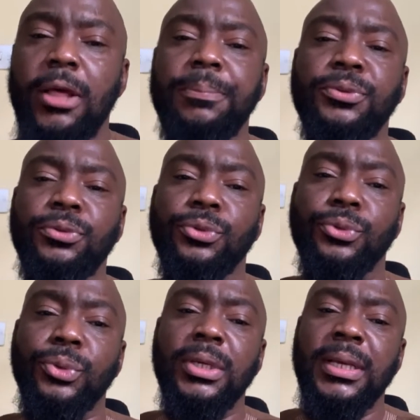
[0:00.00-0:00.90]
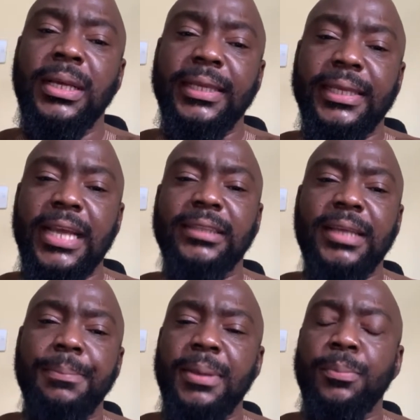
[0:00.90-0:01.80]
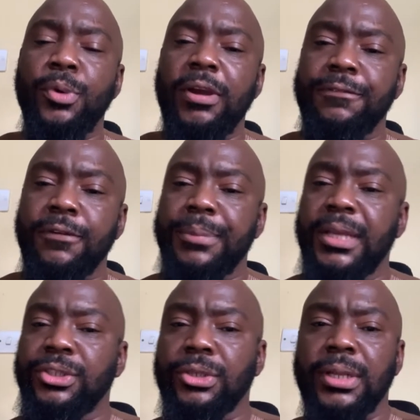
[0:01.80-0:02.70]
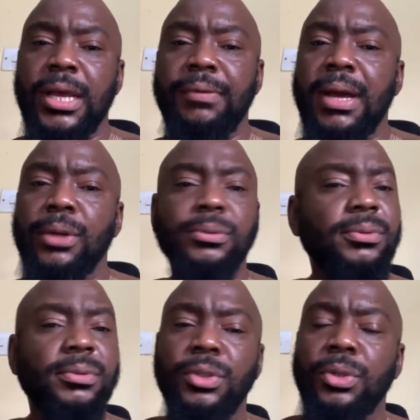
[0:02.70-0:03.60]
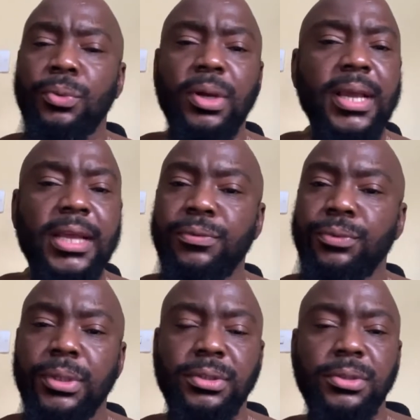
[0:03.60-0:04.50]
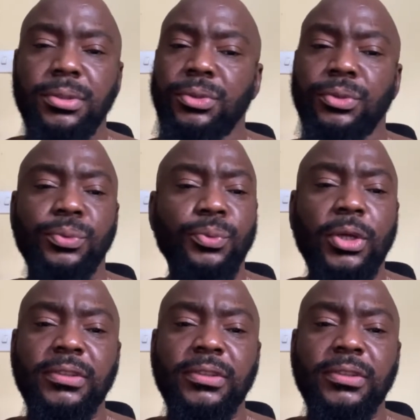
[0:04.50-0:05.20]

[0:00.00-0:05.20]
help to get a bit more information around, you know, what kind of work do you do?